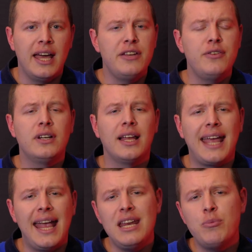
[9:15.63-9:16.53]
and if you'd
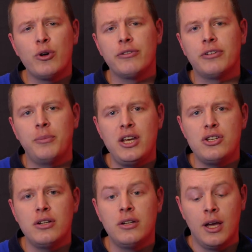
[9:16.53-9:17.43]
like any more
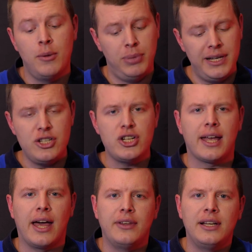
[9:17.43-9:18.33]
information, please
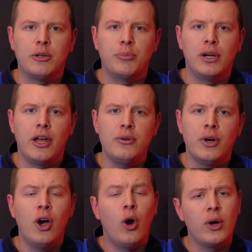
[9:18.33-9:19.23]
check out the link below
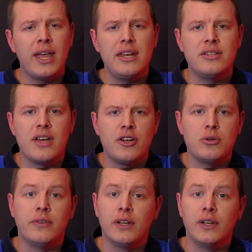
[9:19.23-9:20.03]
or get in touch